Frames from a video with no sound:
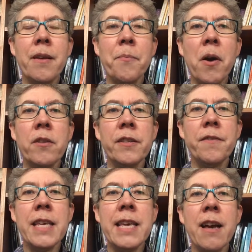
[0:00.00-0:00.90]
a part
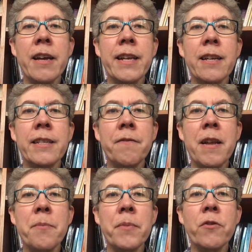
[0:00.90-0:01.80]
of the guideline
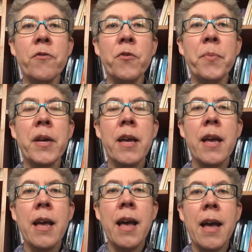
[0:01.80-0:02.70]
development group
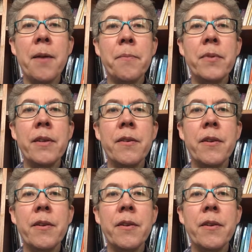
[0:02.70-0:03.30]
um,